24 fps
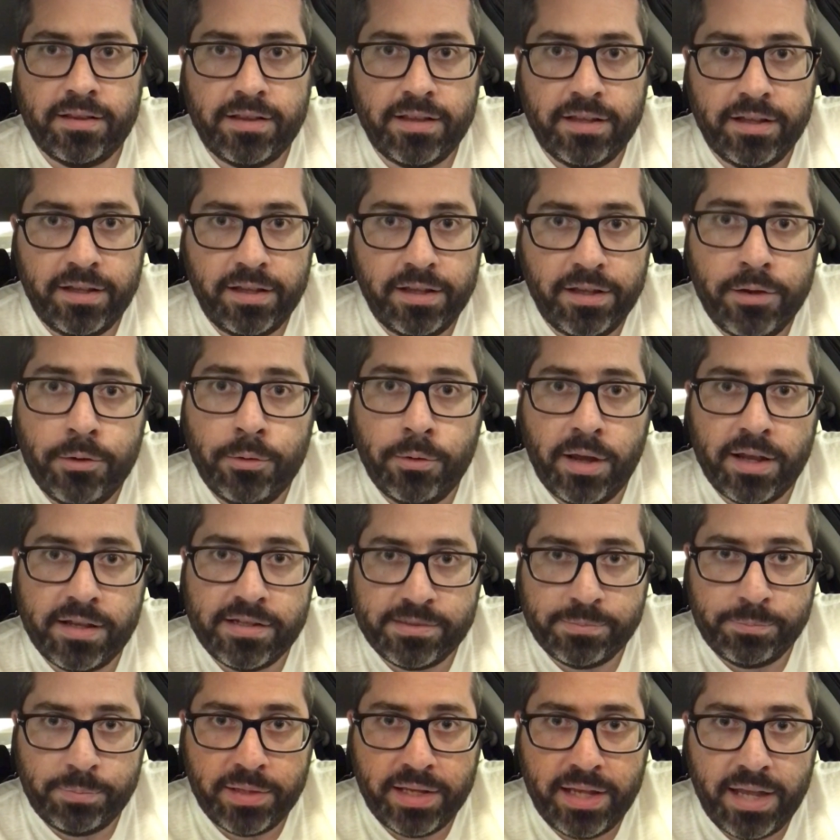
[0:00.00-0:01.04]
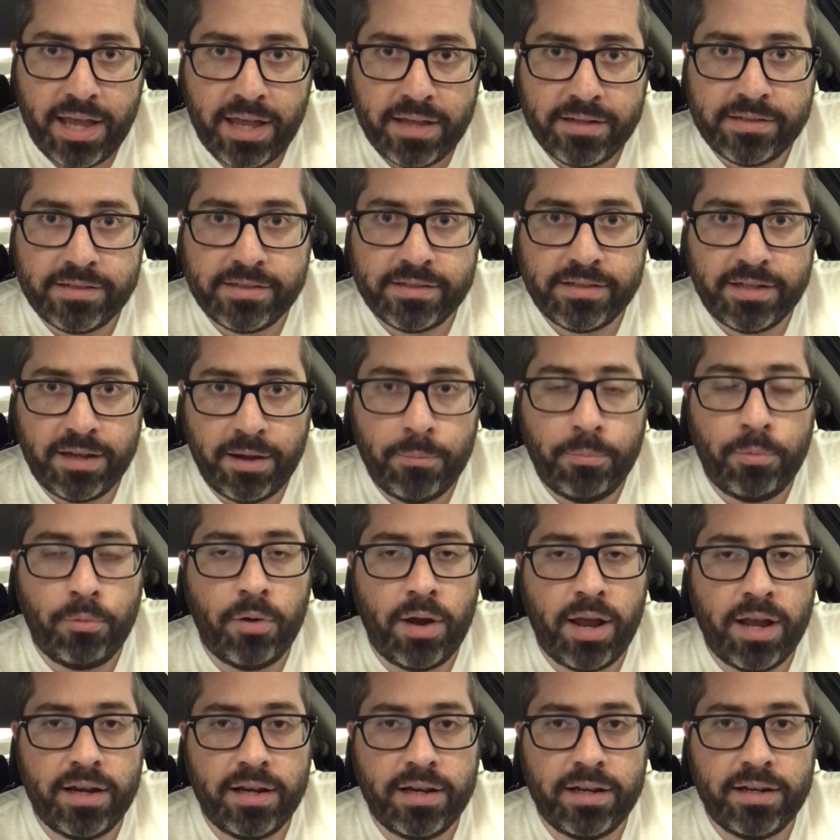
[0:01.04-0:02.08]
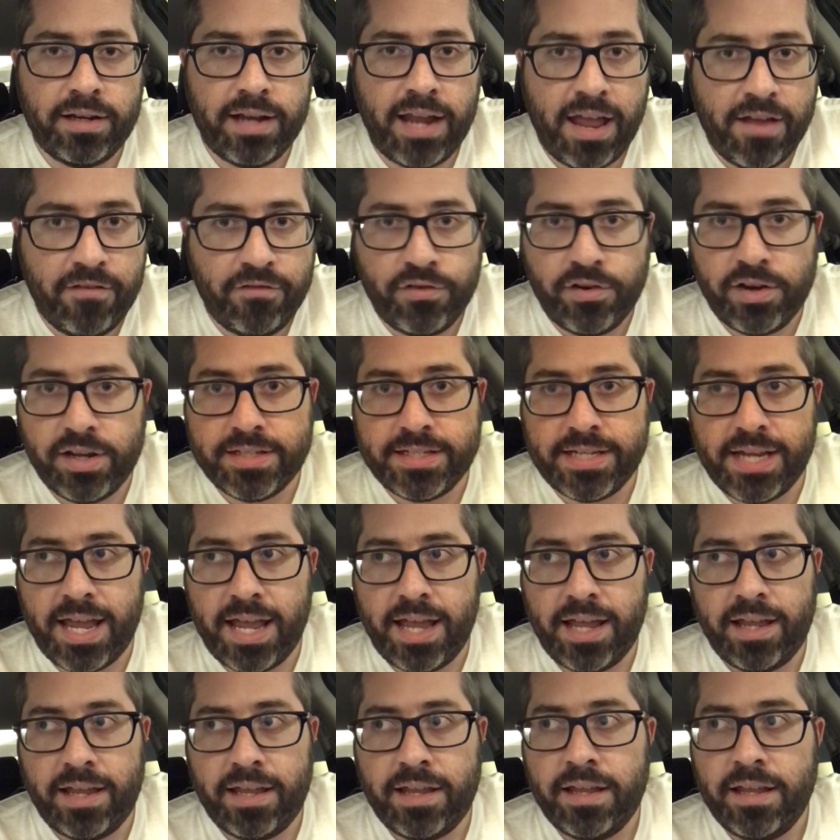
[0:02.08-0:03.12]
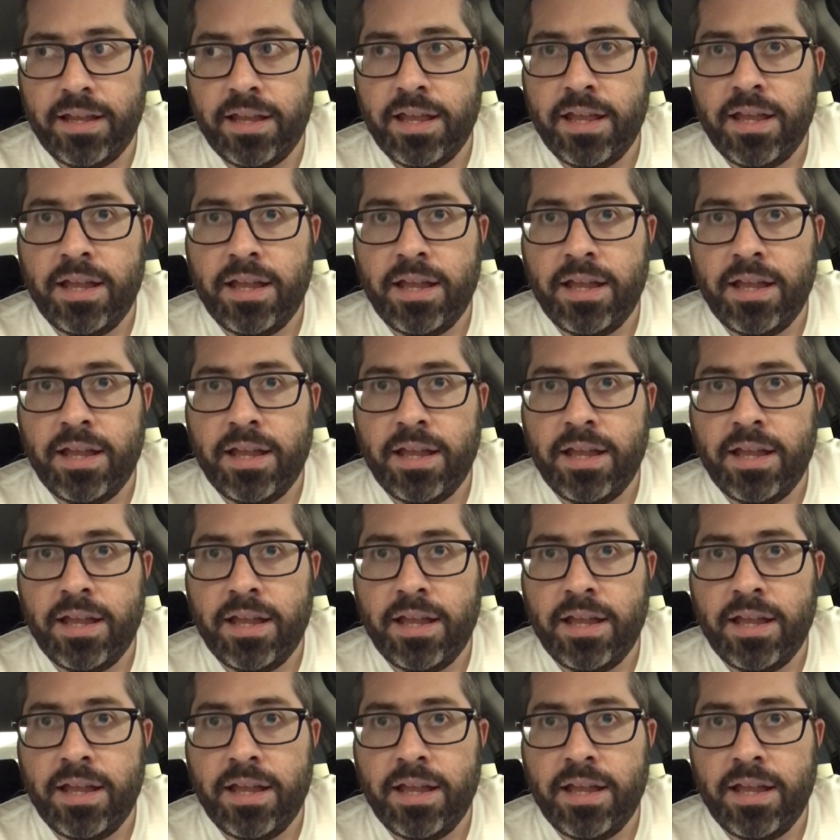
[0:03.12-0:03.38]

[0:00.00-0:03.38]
the USPS subreddit every day